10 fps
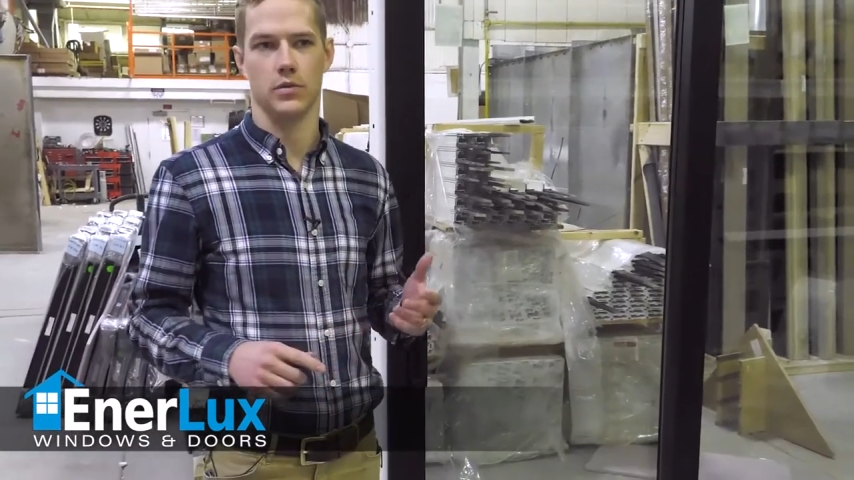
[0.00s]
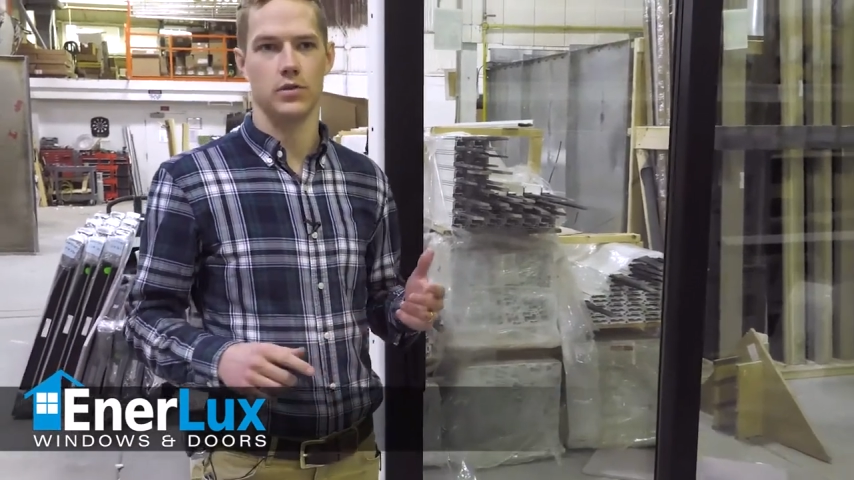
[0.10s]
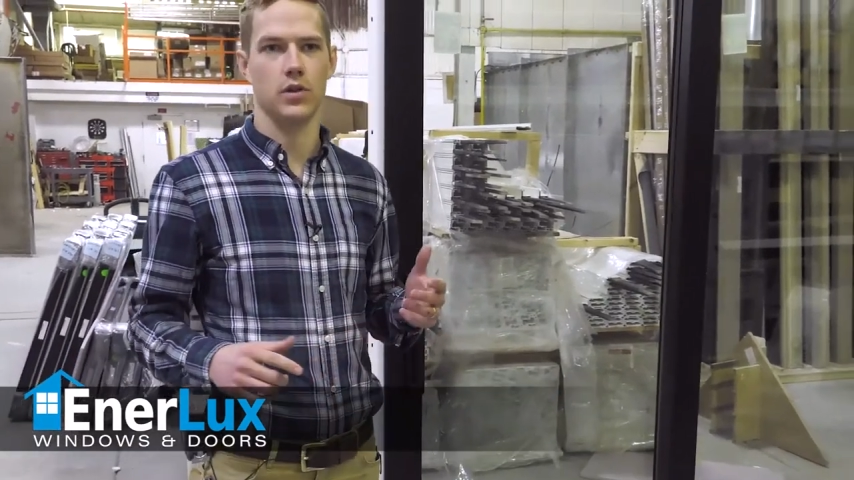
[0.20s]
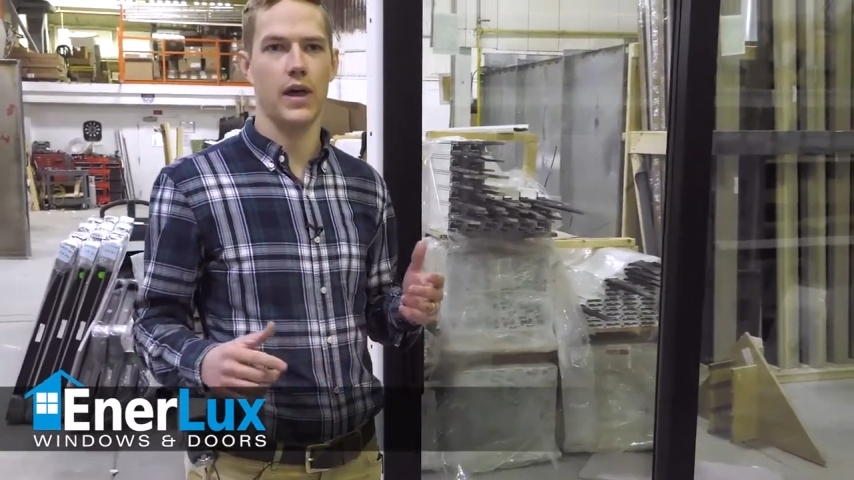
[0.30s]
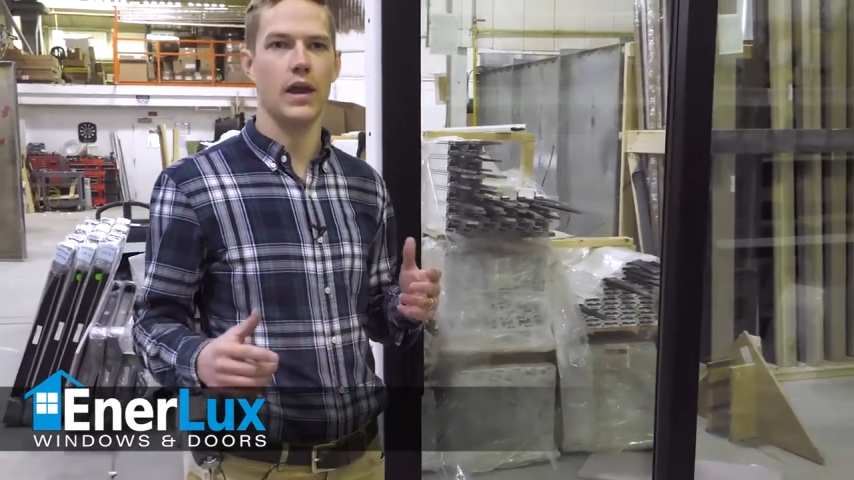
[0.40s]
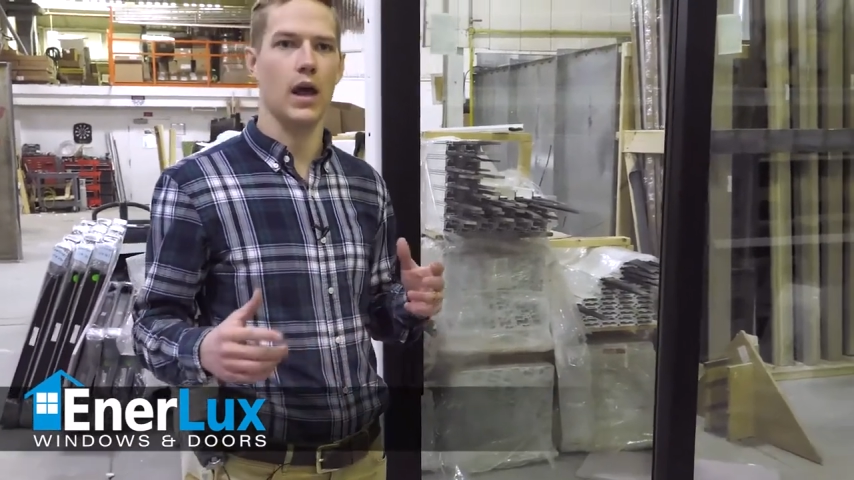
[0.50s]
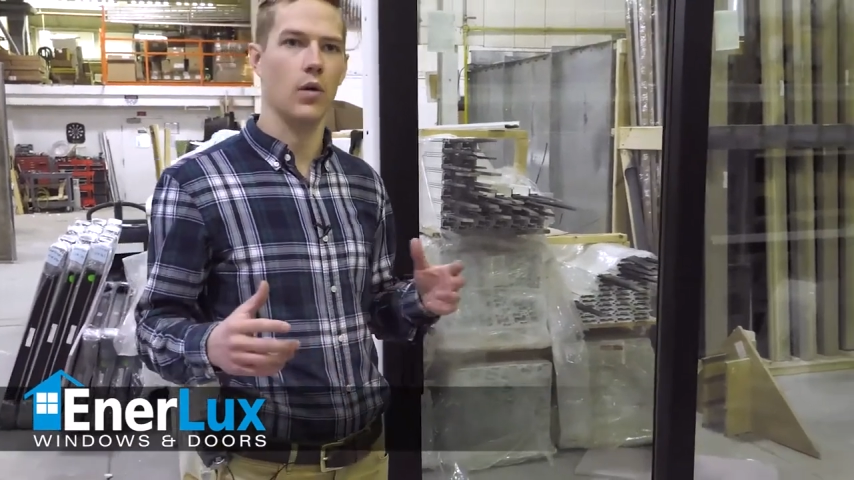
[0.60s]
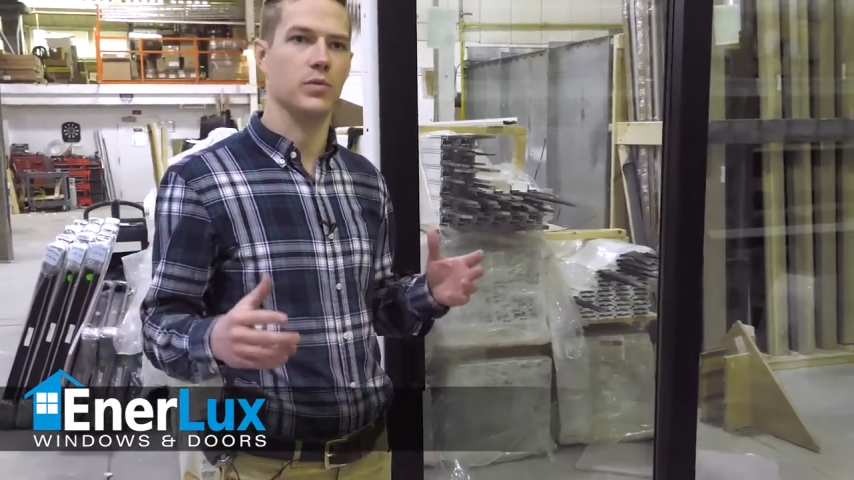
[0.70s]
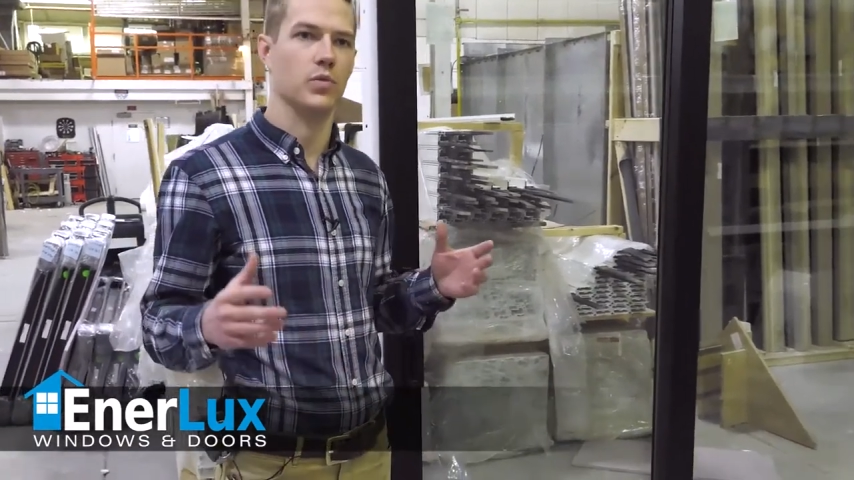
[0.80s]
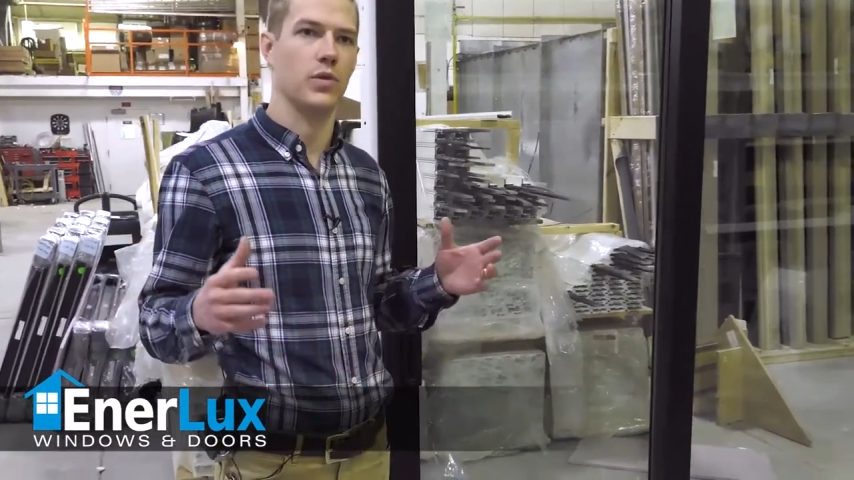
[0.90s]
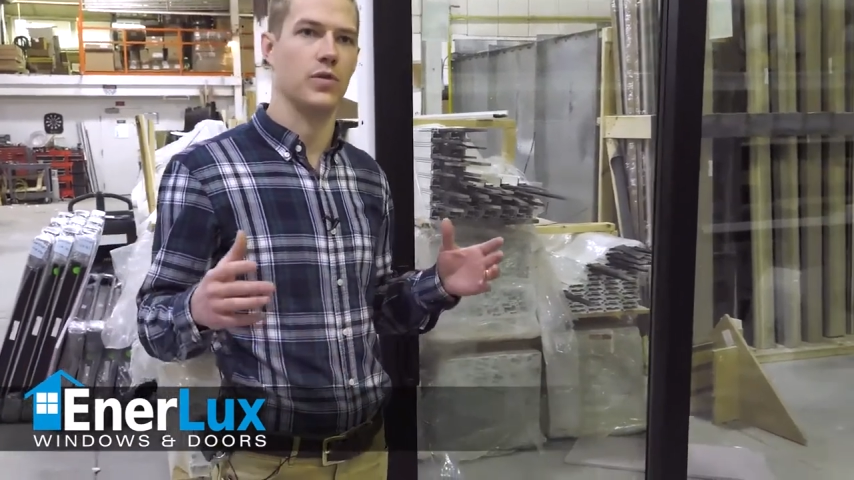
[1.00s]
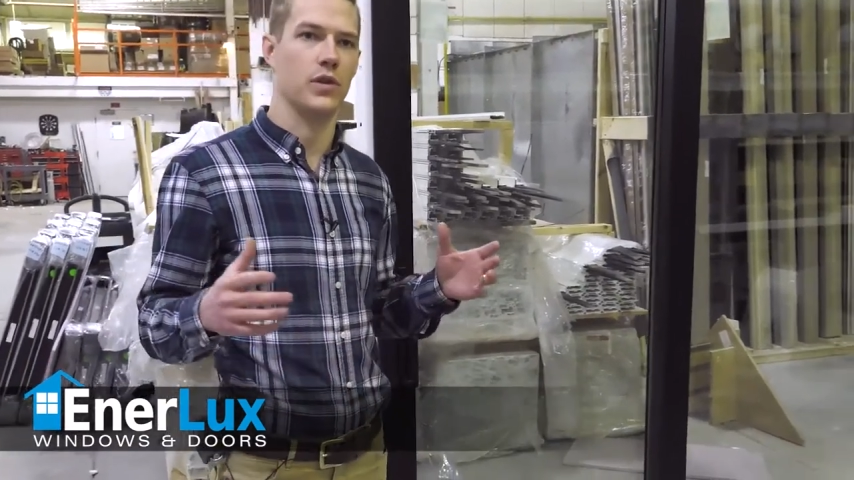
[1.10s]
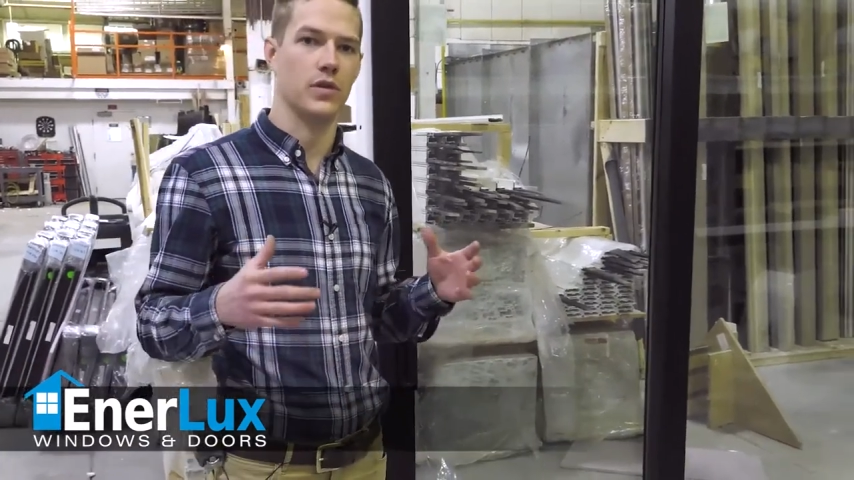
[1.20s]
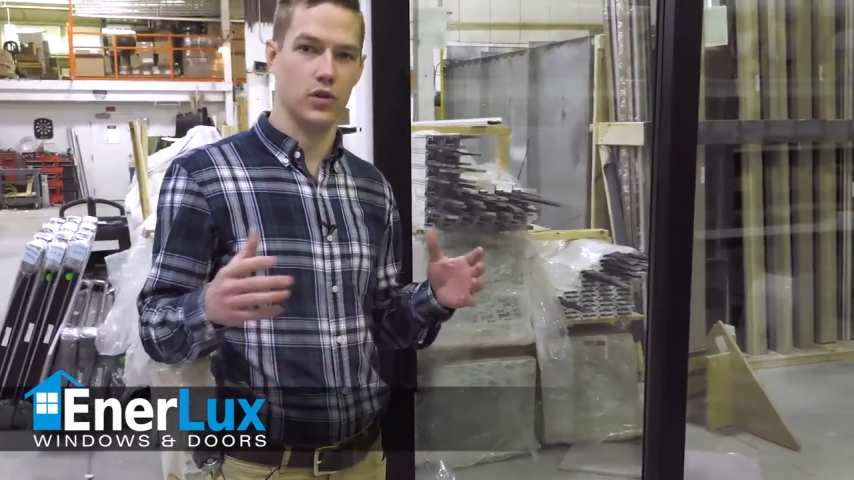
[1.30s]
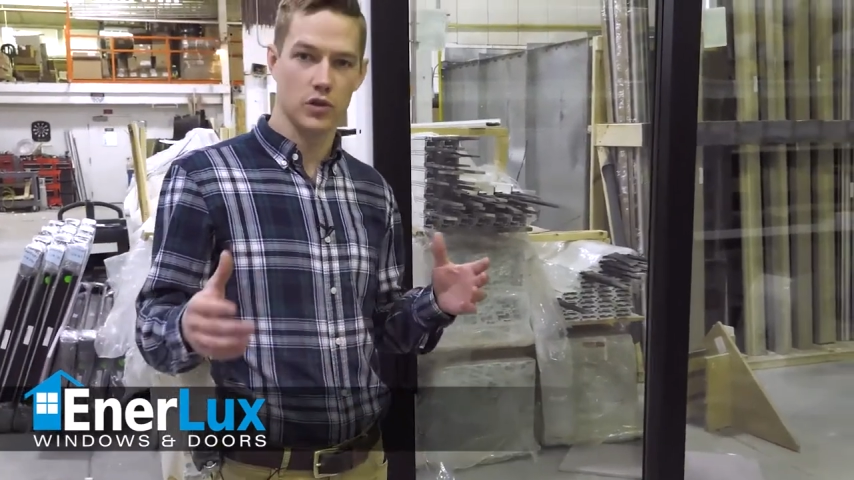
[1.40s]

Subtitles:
So that helps with the